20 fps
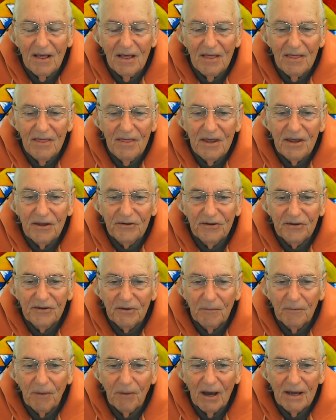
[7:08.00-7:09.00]
this
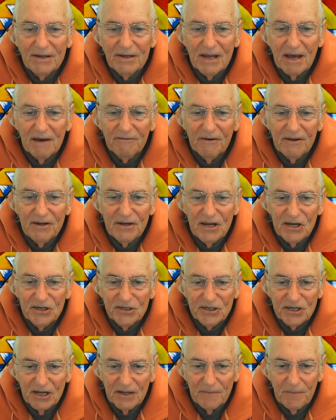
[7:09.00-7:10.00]
by
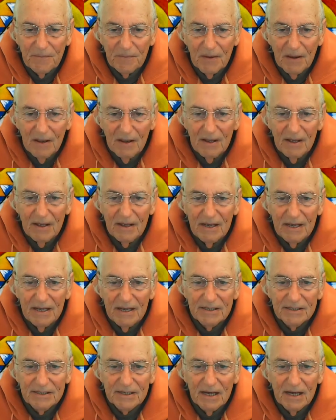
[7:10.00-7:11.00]
definition
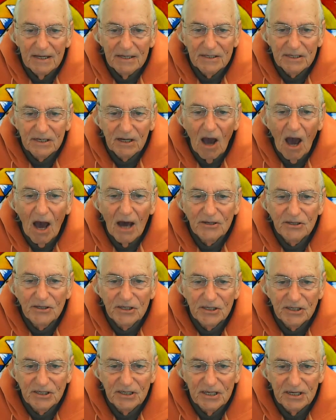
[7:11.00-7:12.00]
is
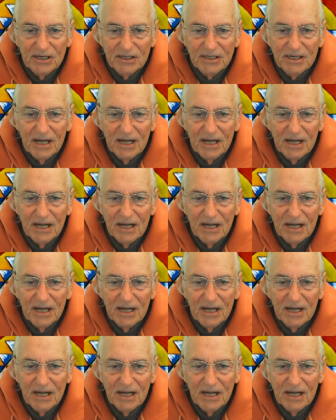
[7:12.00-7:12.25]
consciousness.